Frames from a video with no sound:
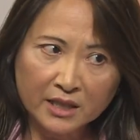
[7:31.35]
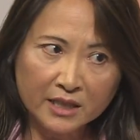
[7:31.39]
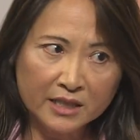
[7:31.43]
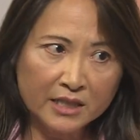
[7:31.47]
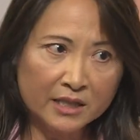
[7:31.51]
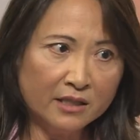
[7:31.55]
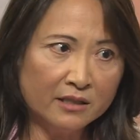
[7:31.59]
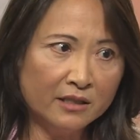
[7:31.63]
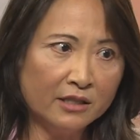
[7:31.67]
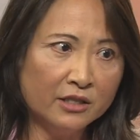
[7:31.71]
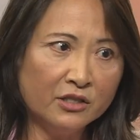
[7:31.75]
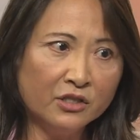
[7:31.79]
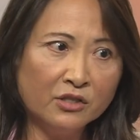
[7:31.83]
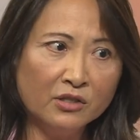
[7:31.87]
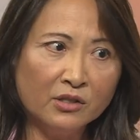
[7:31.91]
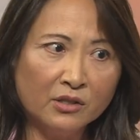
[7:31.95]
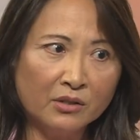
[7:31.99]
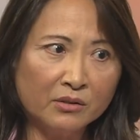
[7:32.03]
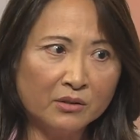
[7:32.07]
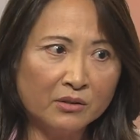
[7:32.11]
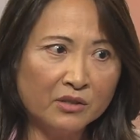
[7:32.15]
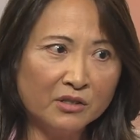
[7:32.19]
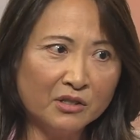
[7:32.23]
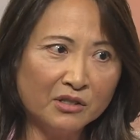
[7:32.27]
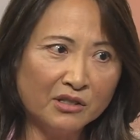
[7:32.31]
You know,
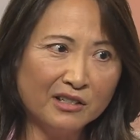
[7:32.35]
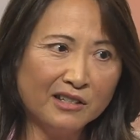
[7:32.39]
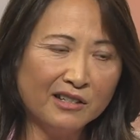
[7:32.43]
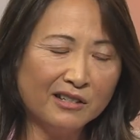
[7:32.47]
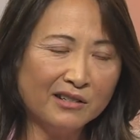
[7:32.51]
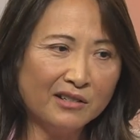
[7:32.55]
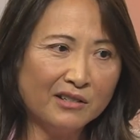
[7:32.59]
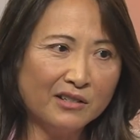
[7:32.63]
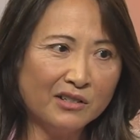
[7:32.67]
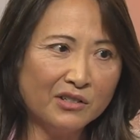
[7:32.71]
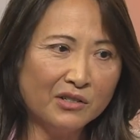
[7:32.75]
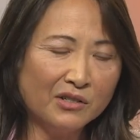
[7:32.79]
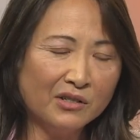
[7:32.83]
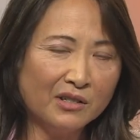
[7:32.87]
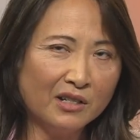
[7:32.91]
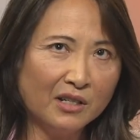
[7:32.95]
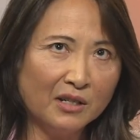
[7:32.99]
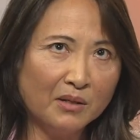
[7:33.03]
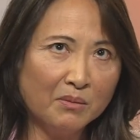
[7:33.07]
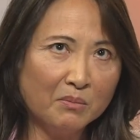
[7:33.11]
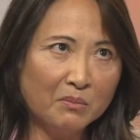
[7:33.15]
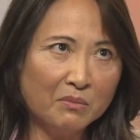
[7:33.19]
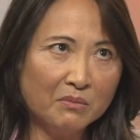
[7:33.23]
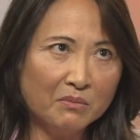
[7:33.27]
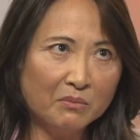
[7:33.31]
uh,
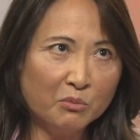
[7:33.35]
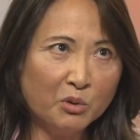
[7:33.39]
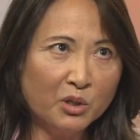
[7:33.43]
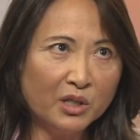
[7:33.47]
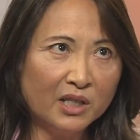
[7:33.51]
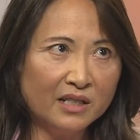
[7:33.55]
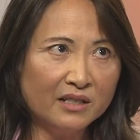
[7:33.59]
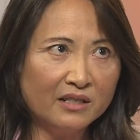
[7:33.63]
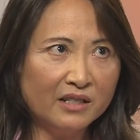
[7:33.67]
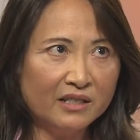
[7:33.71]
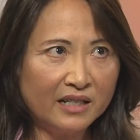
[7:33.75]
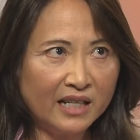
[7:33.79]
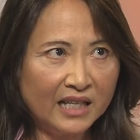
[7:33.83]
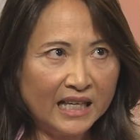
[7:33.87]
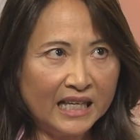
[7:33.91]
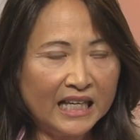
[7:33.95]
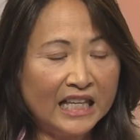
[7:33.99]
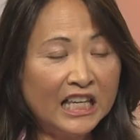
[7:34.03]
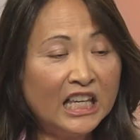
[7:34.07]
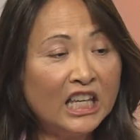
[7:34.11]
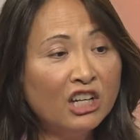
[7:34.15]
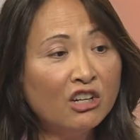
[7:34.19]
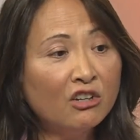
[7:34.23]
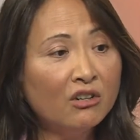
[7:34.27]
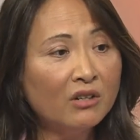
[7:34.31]
um, we could
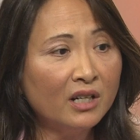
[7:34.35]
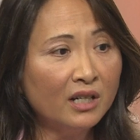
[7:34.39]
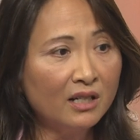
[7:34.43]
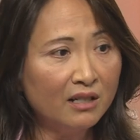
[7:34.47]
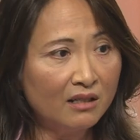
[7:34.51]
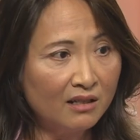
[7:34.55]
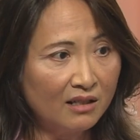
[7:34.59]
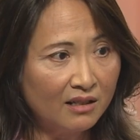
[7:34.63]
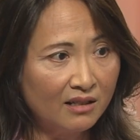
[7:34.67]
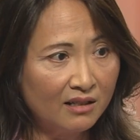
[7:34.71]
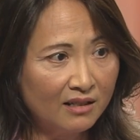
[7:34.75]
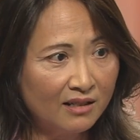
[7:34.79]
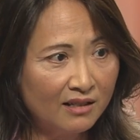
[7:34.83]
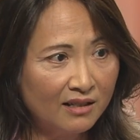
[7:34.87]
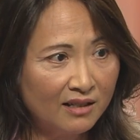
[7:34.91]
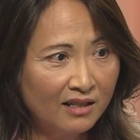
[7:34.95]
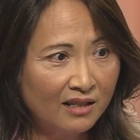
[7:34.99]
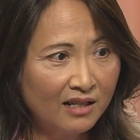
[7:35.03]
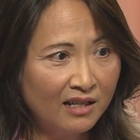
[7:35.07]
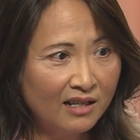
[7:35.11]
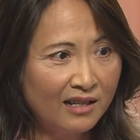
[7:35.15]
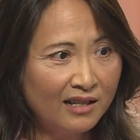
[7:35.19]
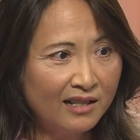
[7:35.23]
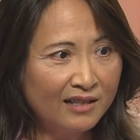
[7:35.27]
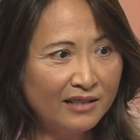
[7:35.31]
hear it
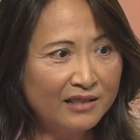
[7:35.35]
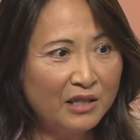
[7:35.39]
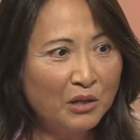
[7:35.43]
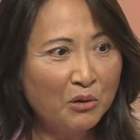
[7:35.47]
Coming.